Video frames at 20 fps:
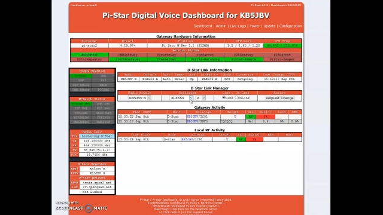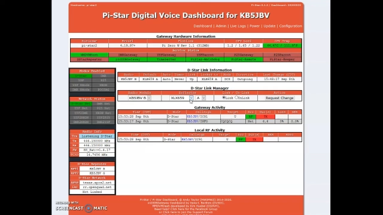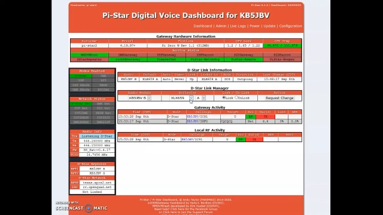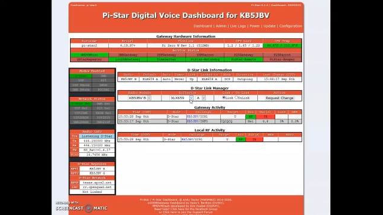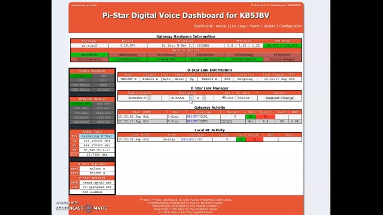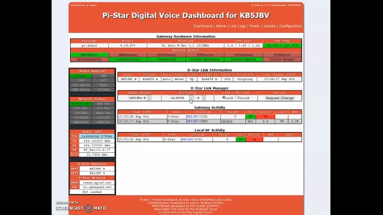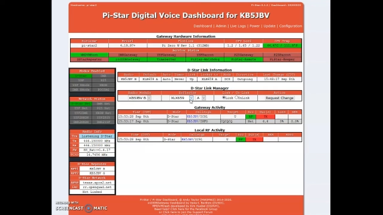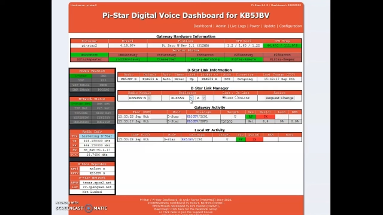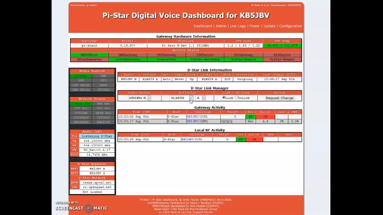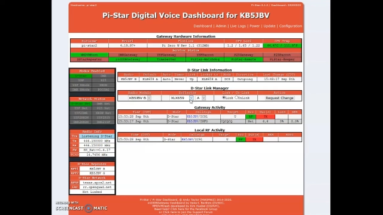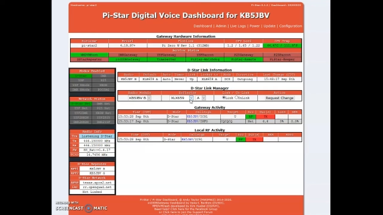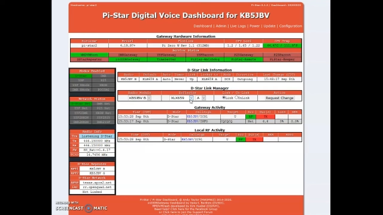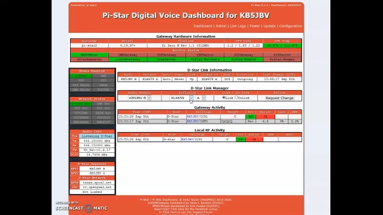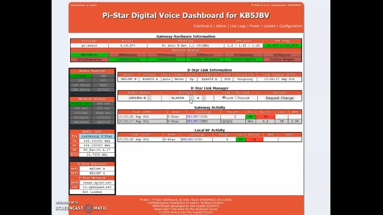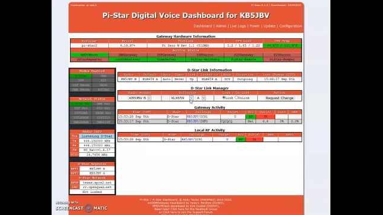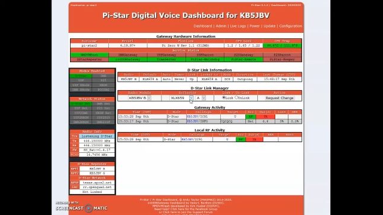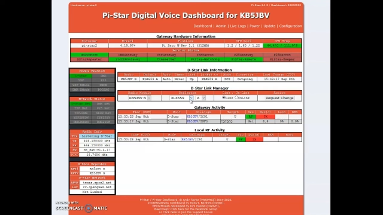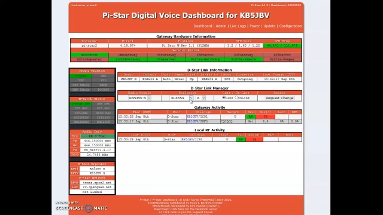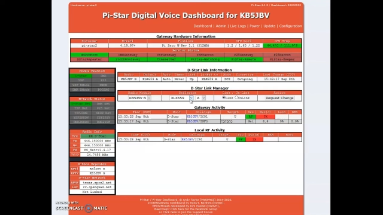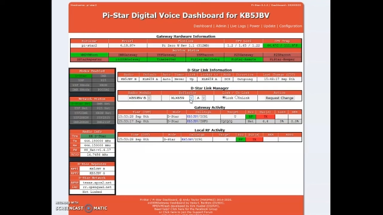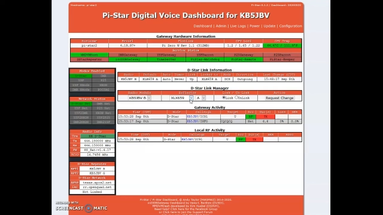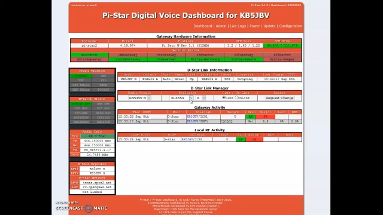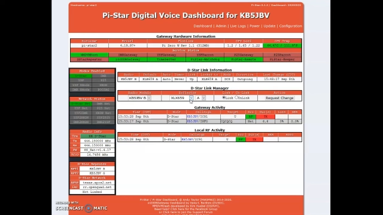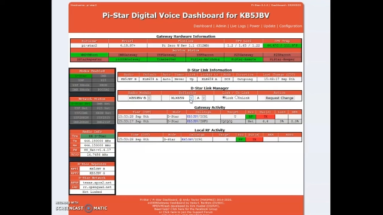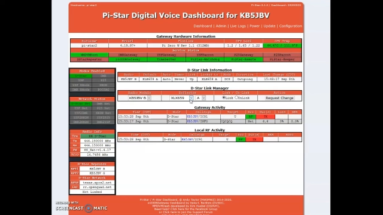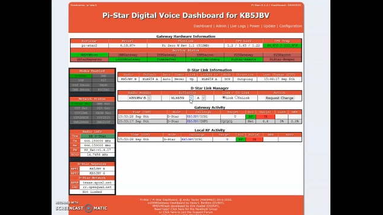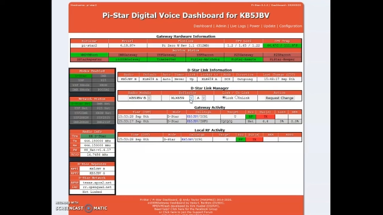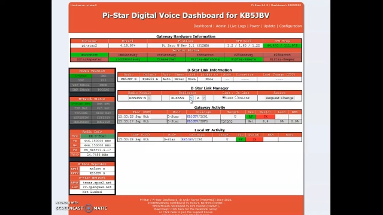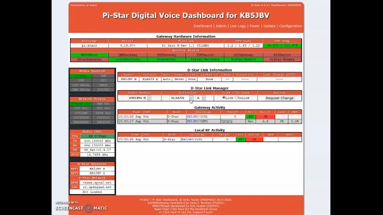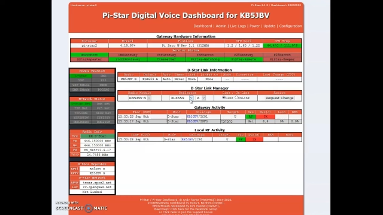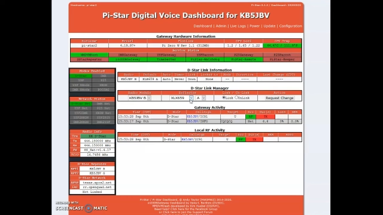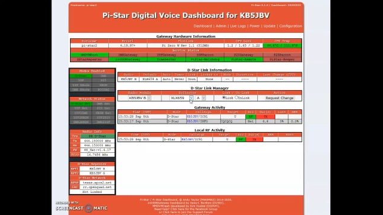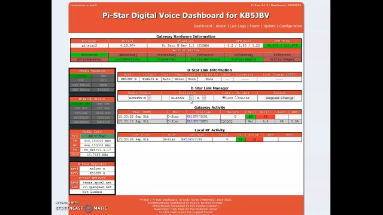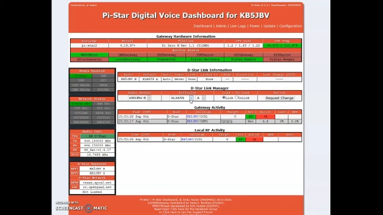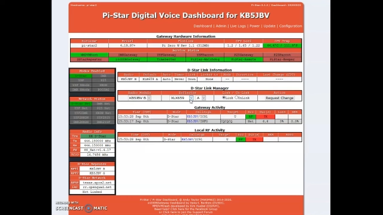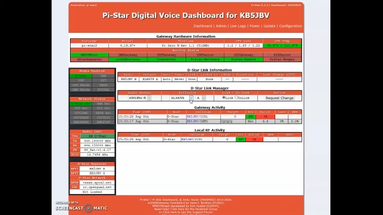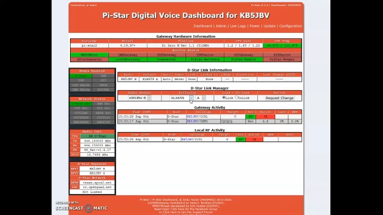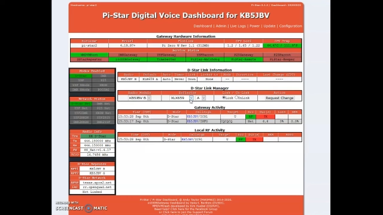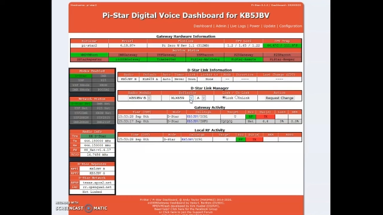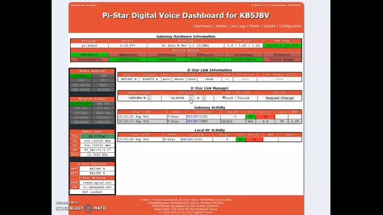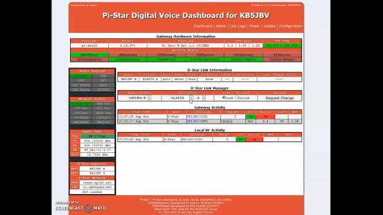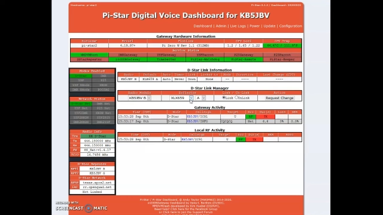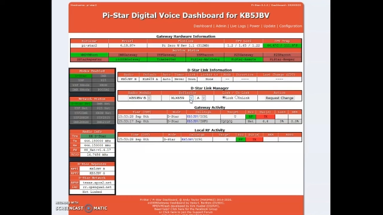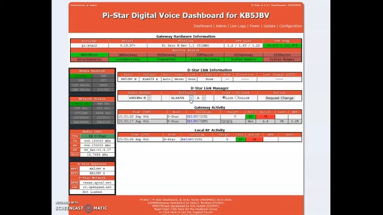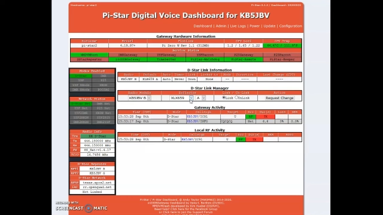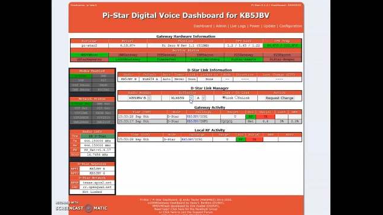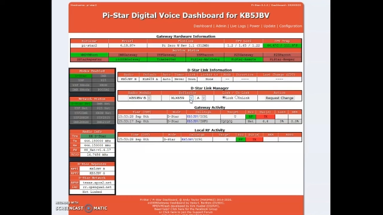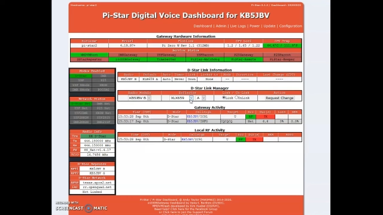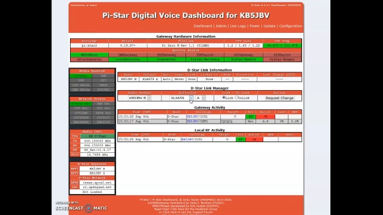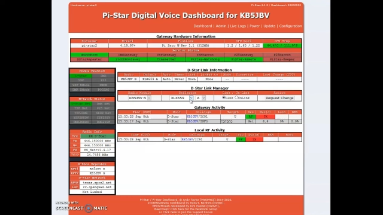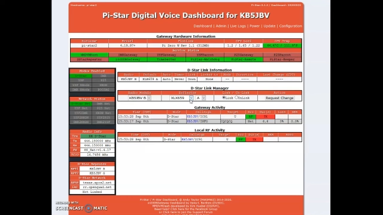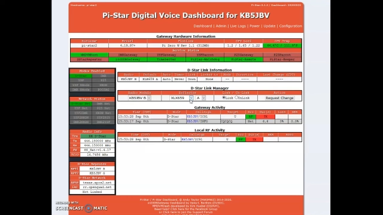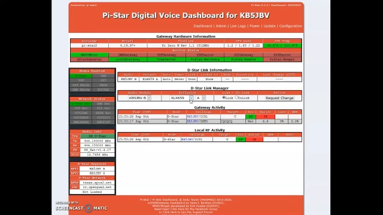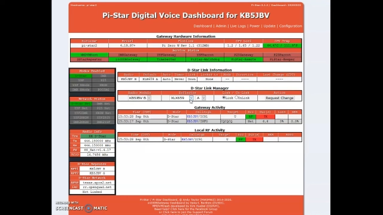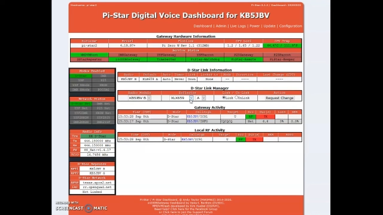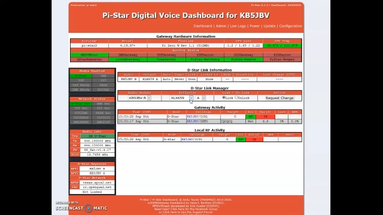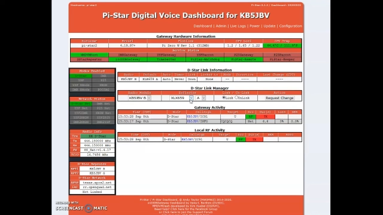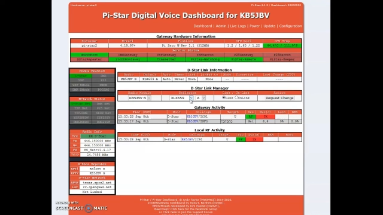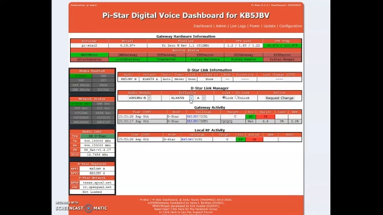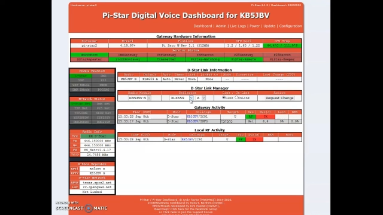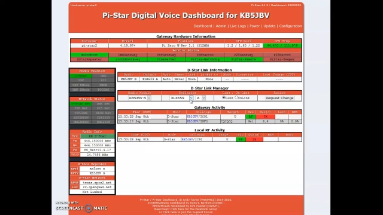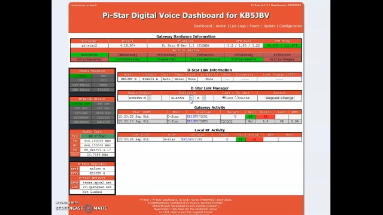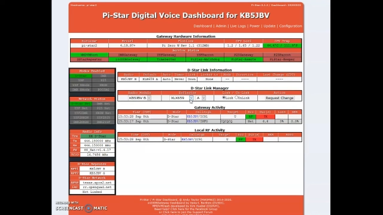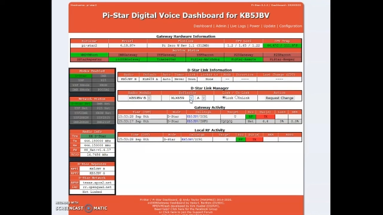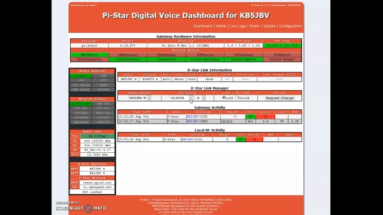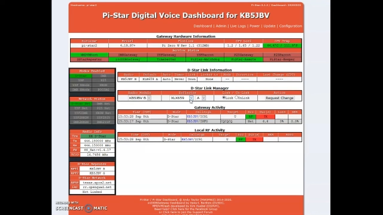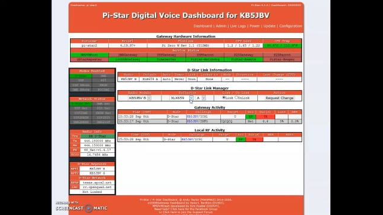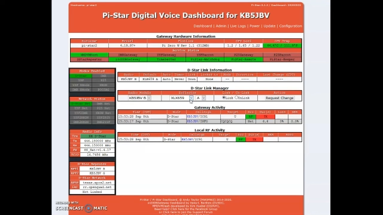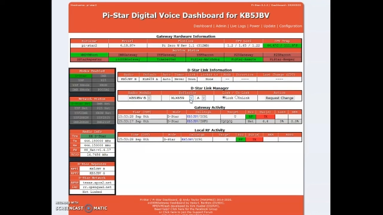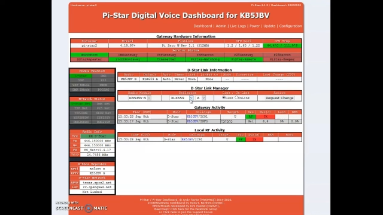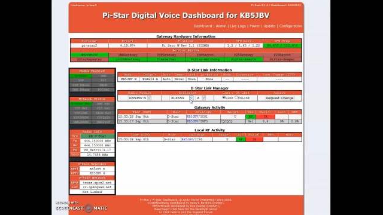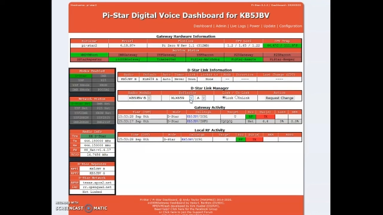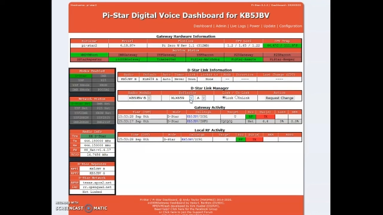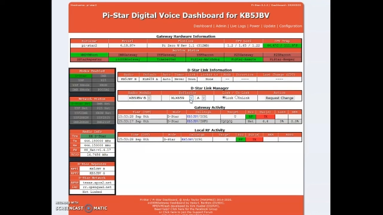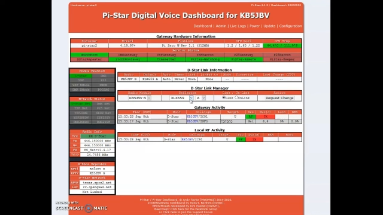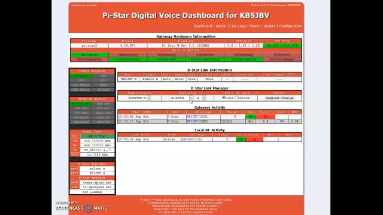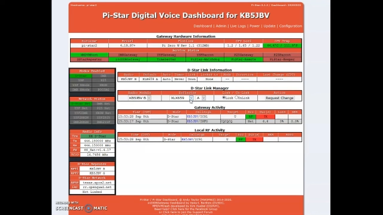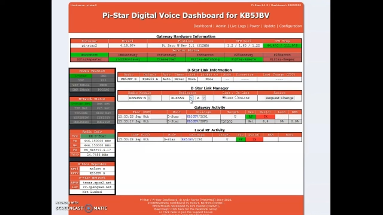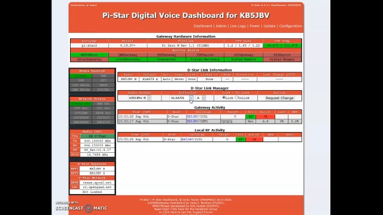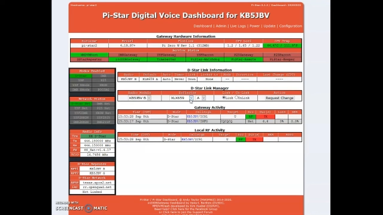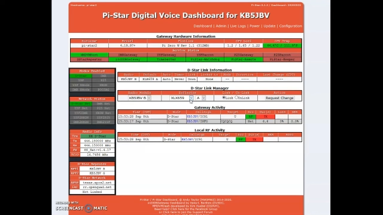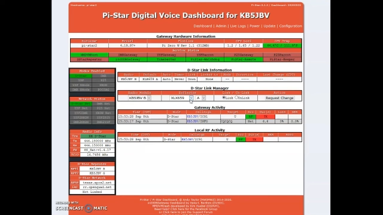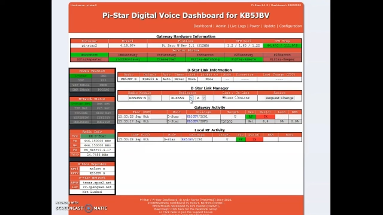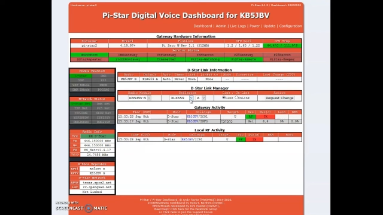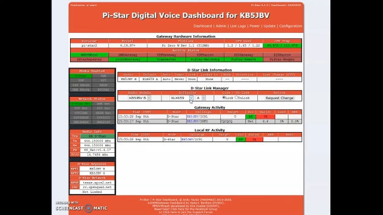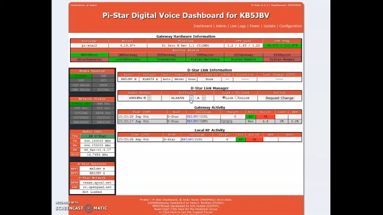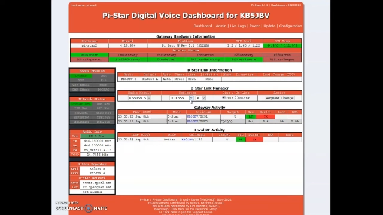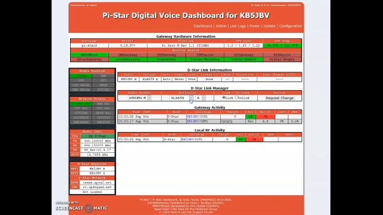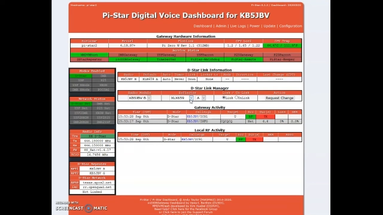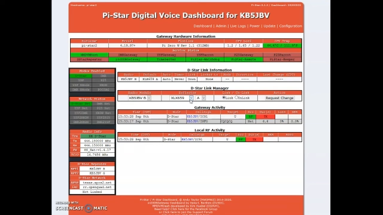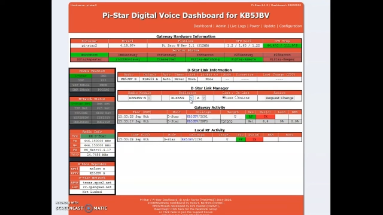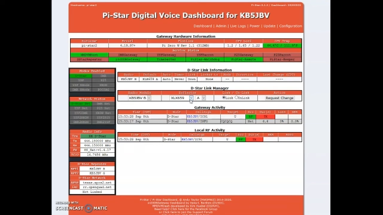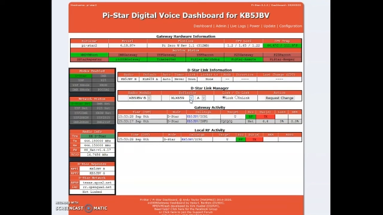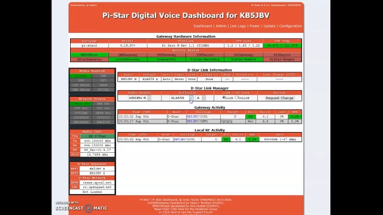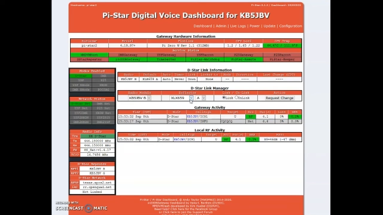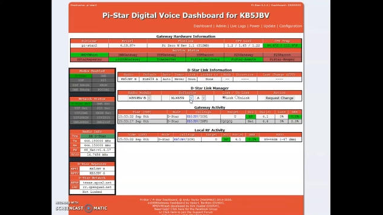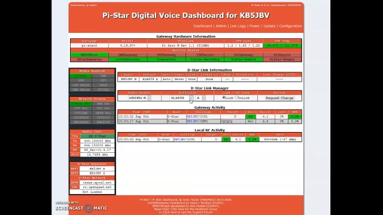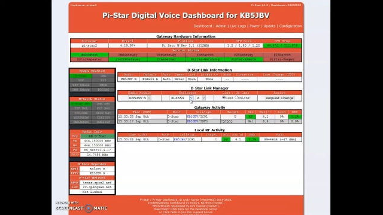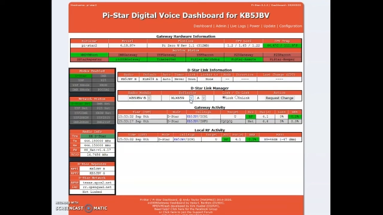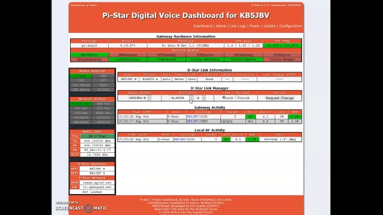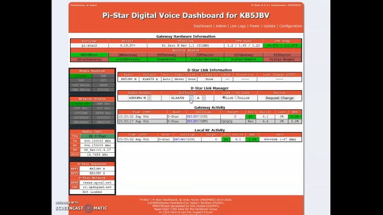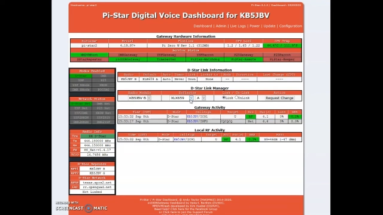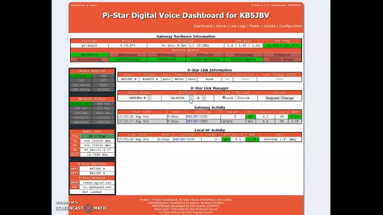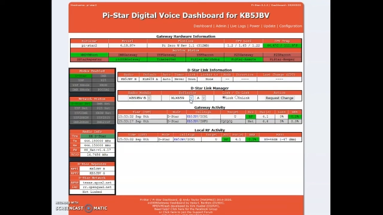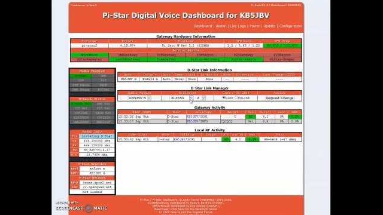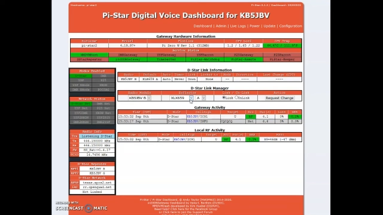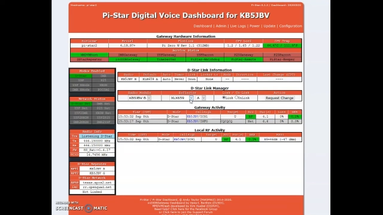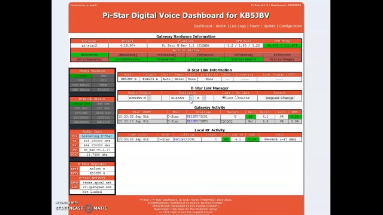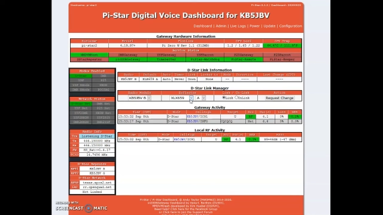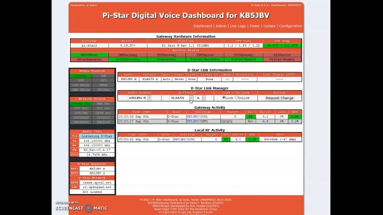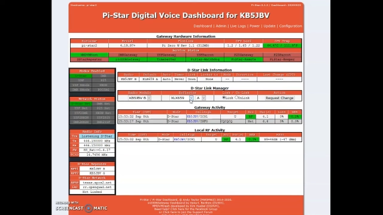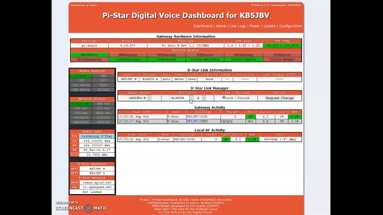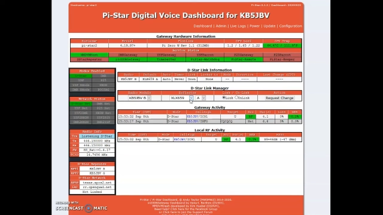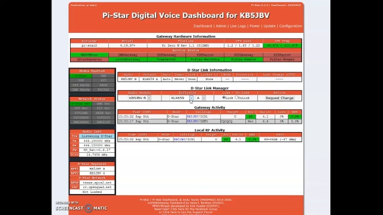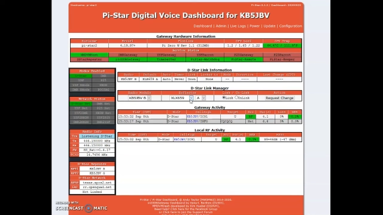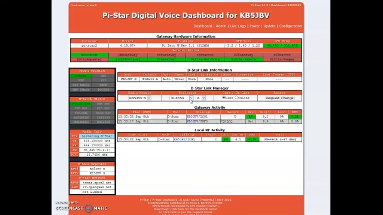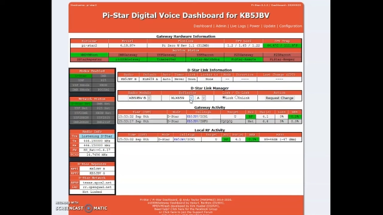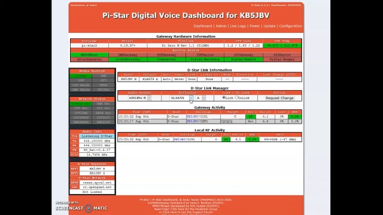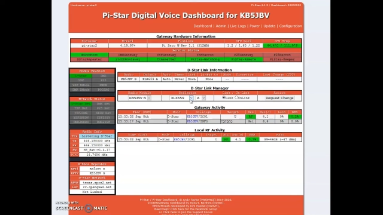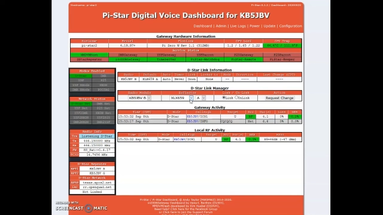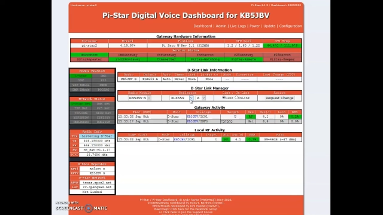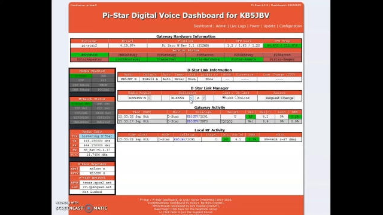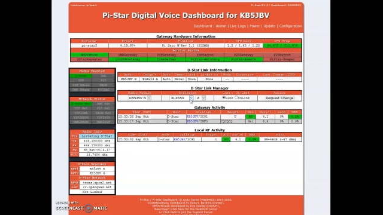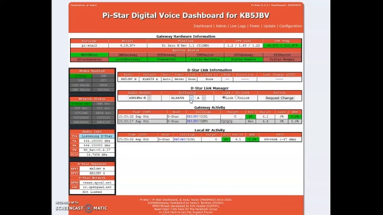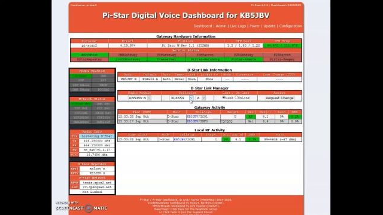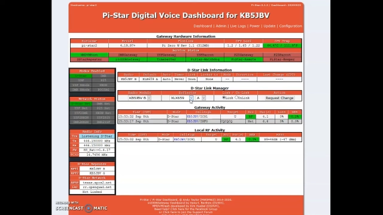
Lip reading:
[unreadable: no face in view]